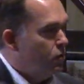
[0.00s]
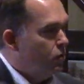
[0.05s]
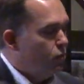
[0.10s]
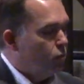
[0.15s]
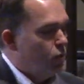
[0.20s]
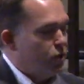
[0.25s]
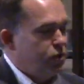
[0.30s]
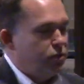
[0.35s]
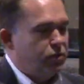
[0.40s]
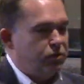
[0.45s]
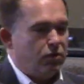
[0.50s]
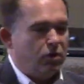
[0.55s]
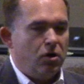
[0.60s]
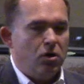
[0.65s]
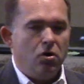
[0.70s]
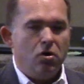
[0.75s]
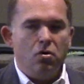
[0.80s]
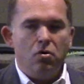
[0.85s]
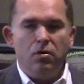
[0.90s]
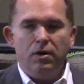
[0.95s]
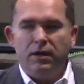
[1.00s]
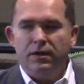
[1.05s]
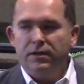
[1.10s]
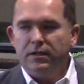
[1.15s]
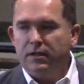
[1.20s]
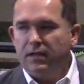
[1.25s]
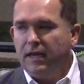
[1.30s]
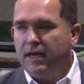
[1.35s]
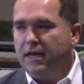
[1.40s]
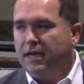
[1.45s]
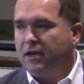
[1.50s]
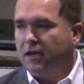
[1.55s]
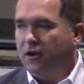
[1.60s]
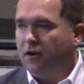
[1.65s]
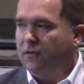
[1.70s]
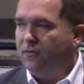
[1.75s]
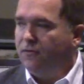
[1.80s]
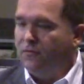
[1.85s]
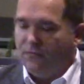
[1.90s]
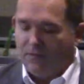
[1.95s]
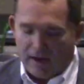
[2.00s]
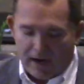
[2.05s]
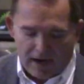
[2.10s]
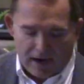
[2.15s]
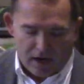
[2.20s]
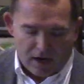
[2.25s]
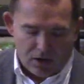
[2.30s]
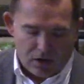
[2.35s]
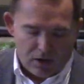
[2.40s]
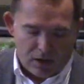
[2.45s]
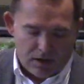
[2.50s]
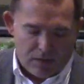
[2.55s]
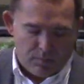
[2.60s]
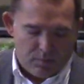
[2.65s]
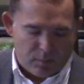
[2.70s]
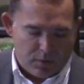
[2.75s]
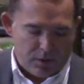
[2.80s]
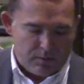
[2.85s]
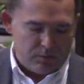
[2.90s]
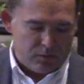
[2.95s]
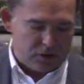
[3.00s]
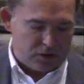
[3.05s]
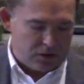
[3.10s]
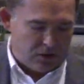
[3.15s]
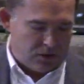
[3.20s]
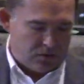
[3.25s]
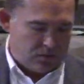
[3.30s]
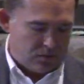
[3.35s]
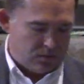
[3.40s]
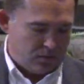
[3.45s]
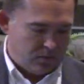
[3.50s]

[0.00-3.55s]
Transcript: was thrown into the lake of fire and brimstone,